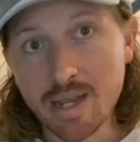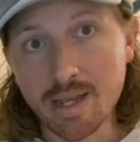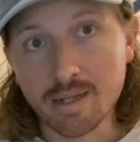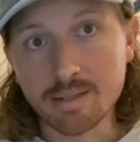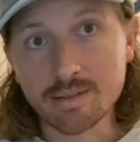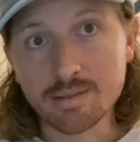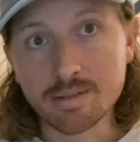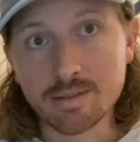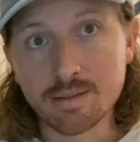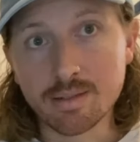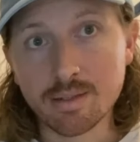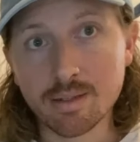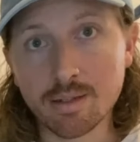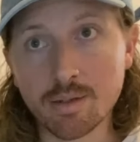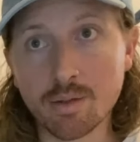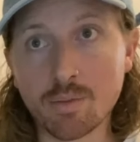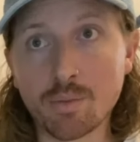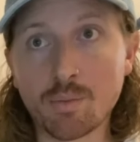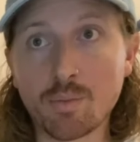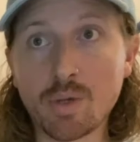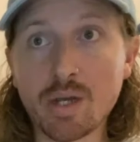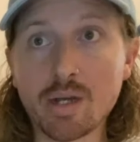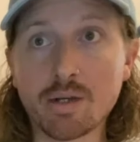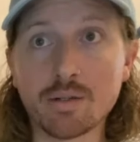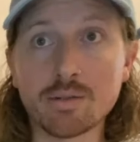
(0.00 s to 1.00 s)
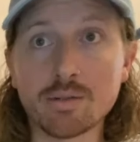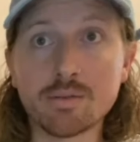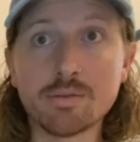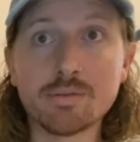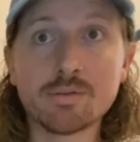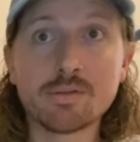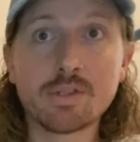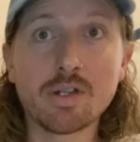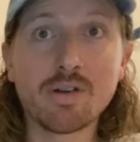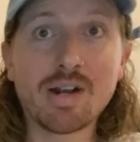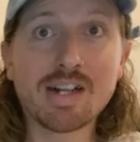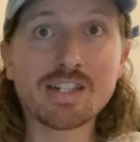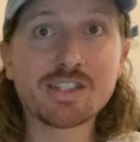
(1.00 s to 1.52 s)
next?
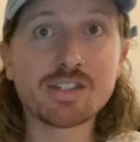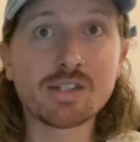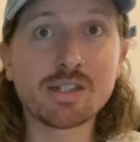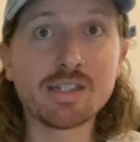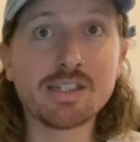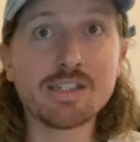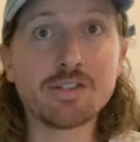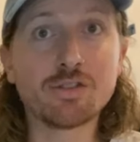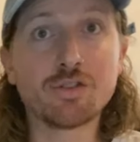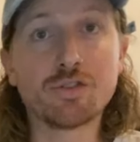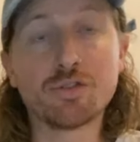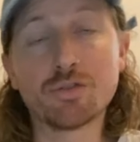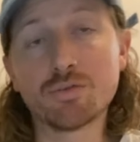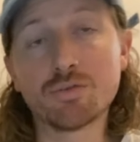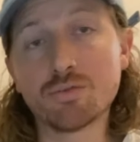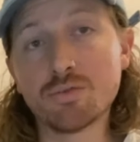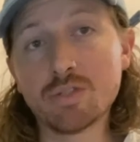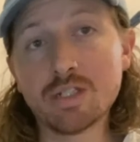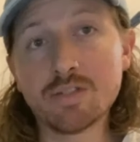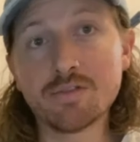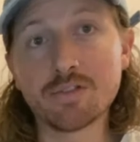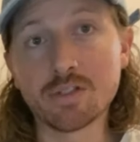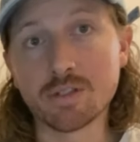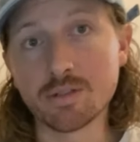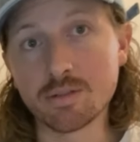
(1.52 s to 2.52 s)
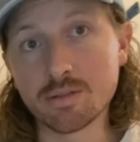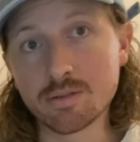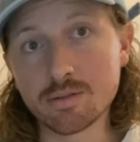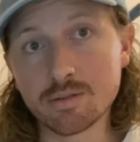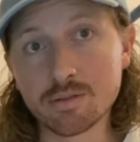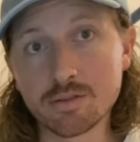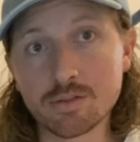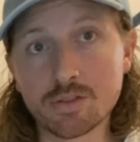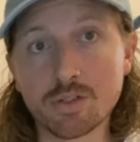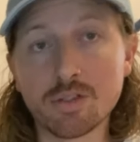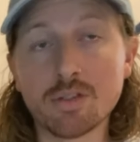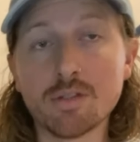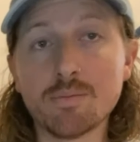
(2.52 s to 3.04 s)
Well, they're actually
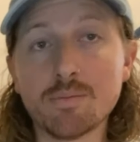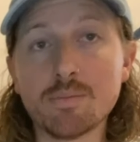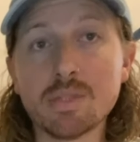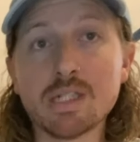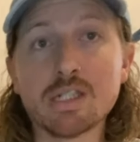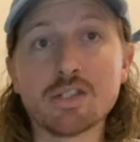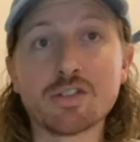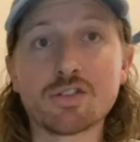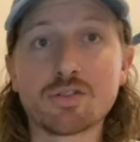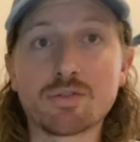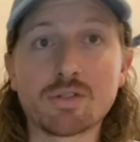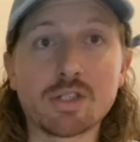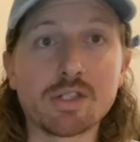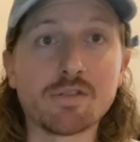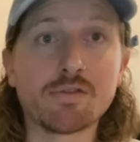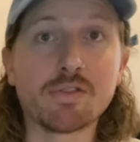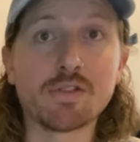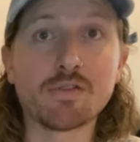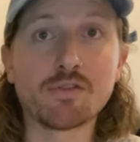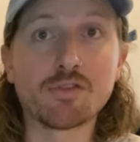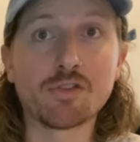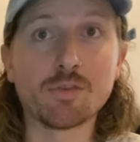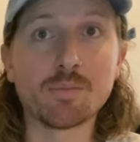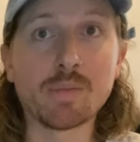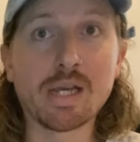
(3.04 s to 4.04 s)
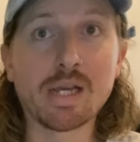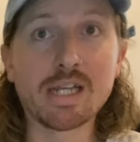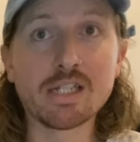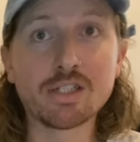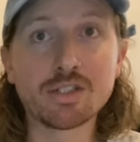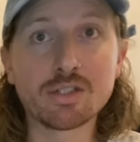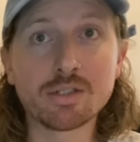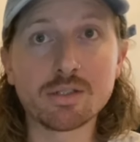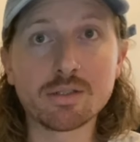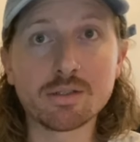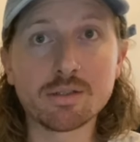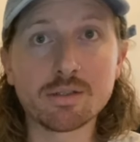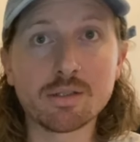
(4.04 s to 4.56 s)
driven to the Ministry of
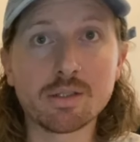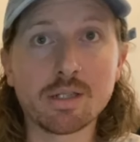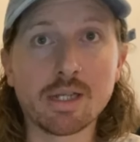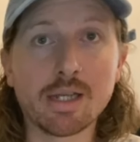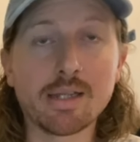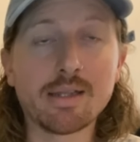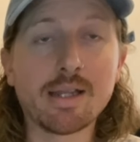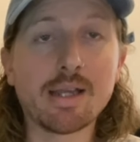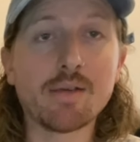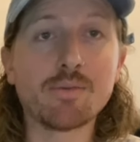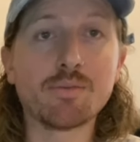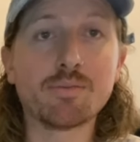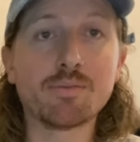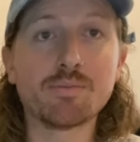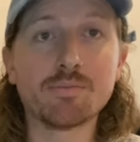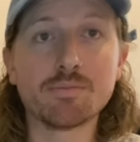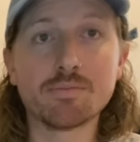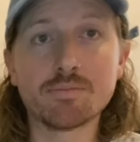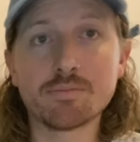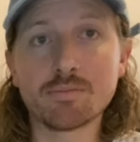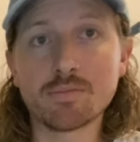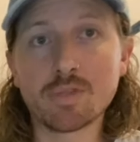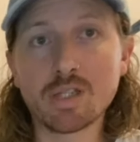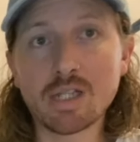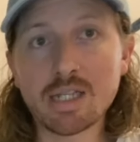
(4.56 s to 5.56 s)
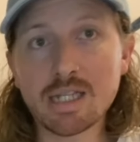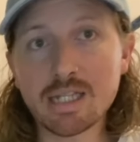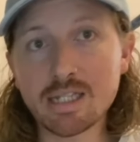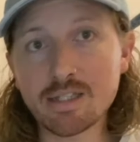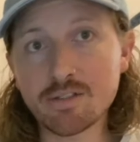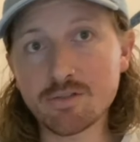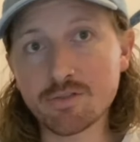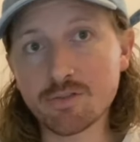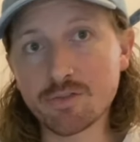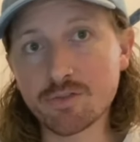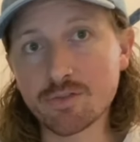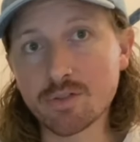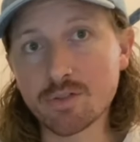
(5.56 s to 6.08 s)
Information, and they
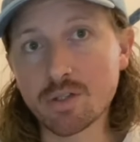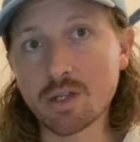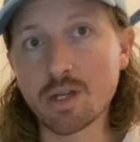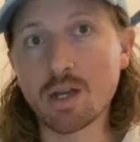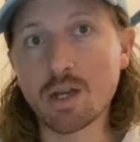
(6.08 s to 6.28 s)
leave